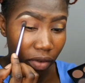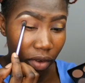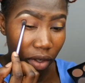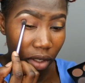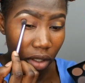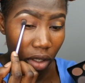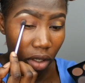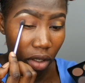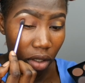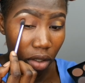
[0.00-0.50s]
you're
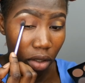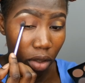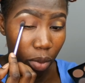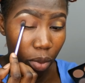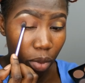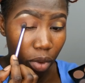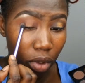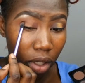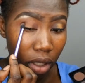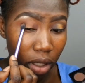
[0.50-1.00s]
first going
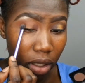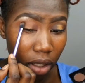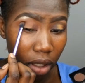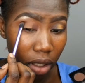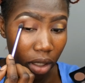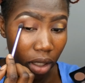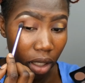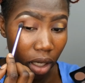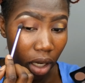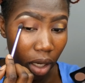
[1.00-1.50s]
to press
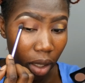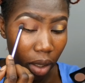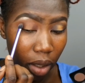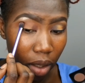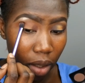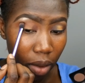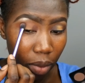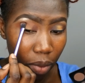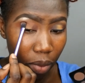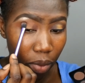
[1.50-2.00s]
it, like
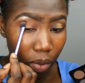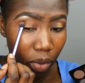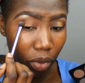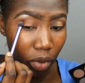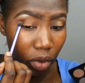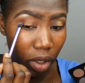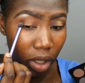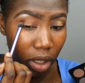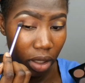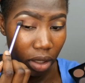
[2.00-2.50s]

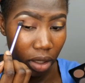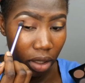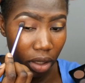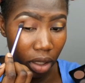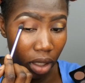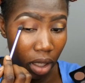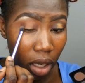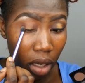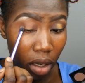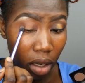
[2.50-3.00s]
press.